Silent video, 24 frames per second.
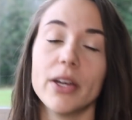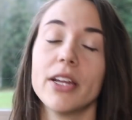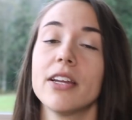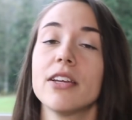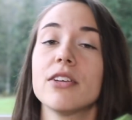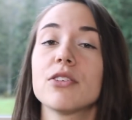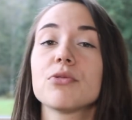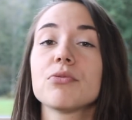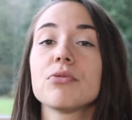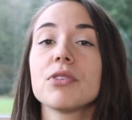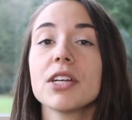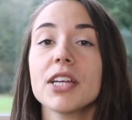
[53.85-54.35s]
It
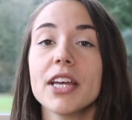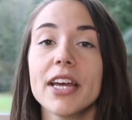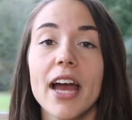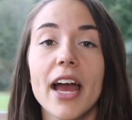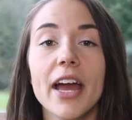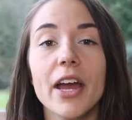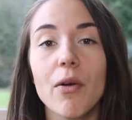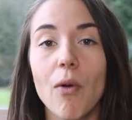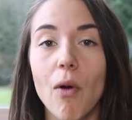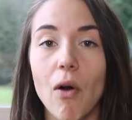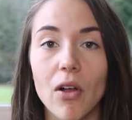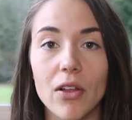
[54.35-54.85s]
is really
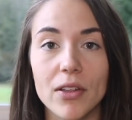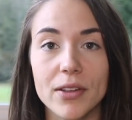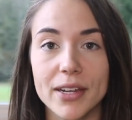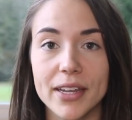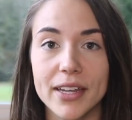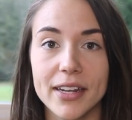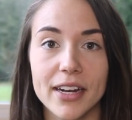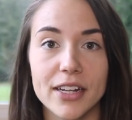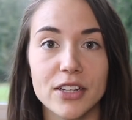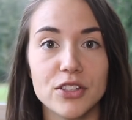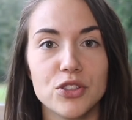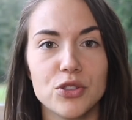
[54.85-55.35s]
high quality
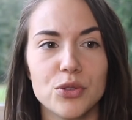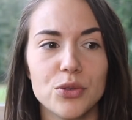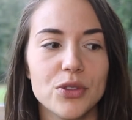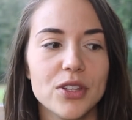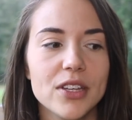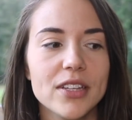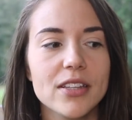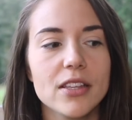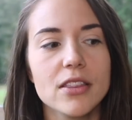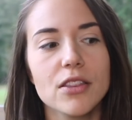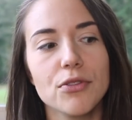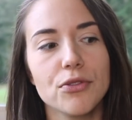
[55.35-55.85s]
and I do
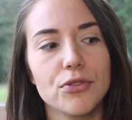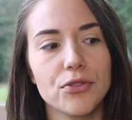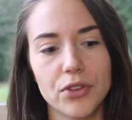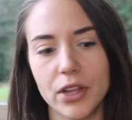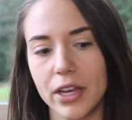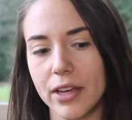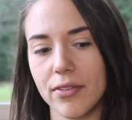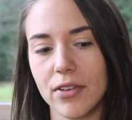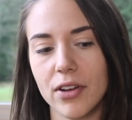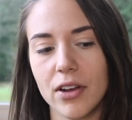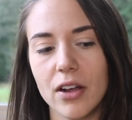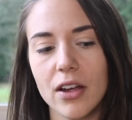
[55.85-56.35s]
think that the
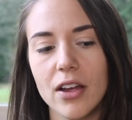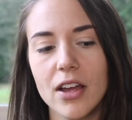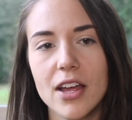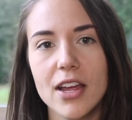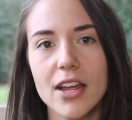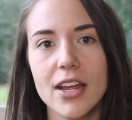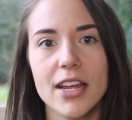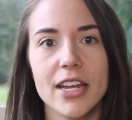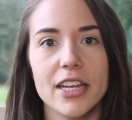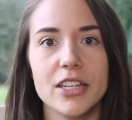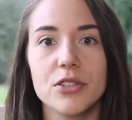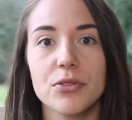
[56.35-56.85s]
flavor
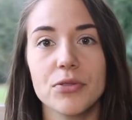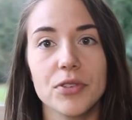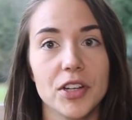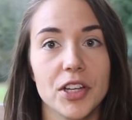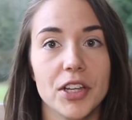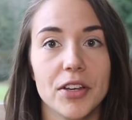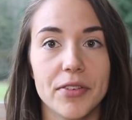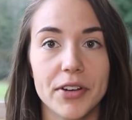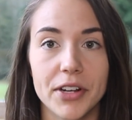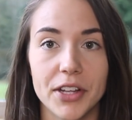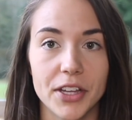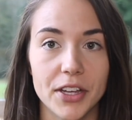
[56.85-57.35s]
is
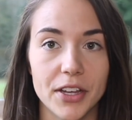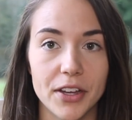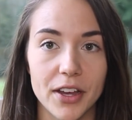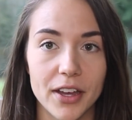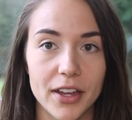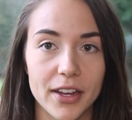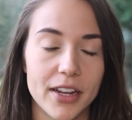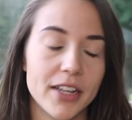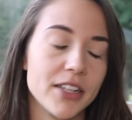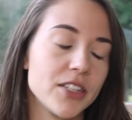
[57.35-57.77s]
really, really good.